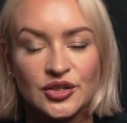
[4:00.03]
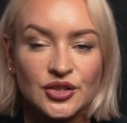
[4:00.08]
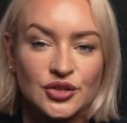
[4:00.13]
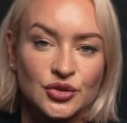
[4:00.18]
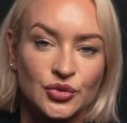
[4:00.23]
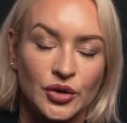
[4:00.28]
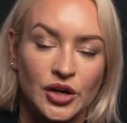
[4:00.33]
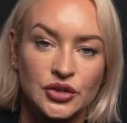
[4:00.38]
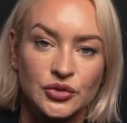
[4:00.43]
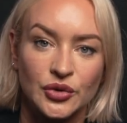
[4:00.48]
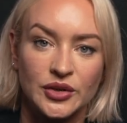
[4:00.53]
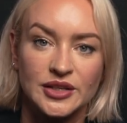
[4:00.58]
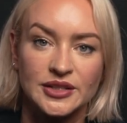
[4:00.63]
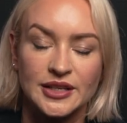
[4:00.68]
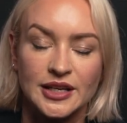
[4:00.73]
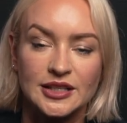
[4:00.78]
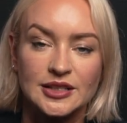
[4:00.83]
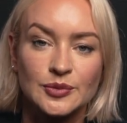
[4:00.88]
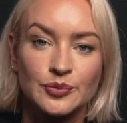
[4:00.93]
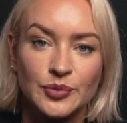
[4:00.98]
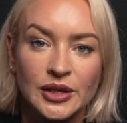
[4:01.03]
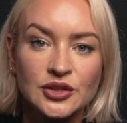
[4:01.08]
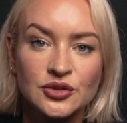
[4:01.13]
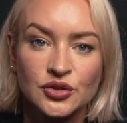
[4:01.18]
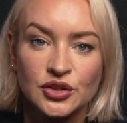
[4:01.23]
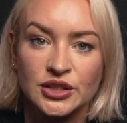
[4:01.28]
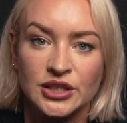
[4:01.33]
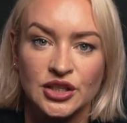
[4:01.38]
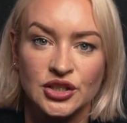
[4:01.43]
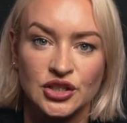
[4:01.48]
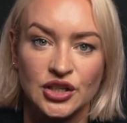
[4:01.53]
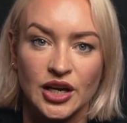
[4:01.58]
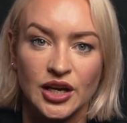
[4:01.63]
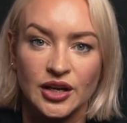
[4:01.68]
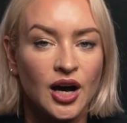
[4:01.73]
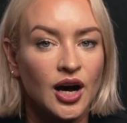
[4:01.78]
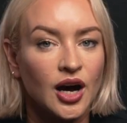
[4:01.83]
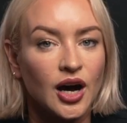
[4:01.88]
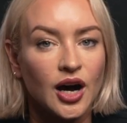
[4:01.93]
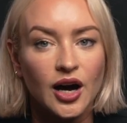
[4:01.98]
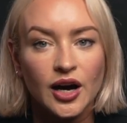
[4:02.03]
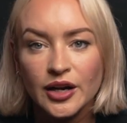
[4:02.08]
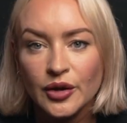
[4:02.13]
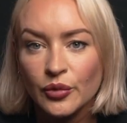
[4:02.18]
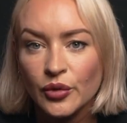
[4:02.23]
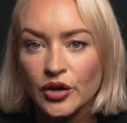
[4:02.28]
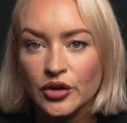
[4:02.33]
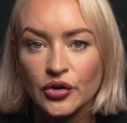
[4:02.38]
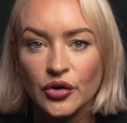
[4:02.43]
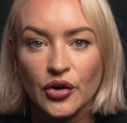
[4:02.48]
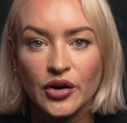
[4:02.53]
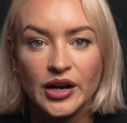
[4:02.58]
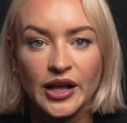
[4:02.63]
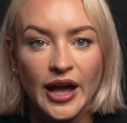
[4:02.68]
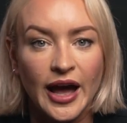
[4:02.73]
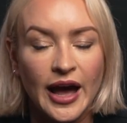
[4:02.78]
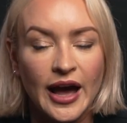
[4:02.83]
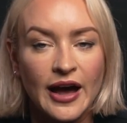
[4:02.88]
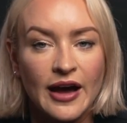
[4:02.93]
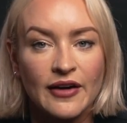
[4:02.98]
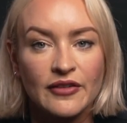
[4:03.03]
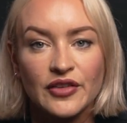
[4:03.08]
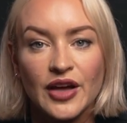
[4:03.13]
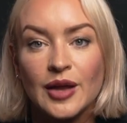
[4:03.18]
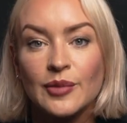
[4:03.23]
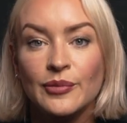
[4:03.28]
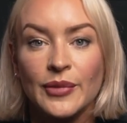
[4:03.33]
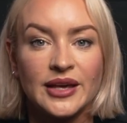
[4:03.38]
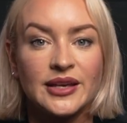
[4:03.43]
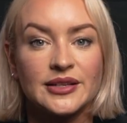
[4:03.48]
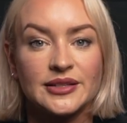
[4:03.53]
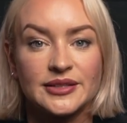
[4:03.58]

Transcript: in 2026, be strategic. Audit what you already have and make it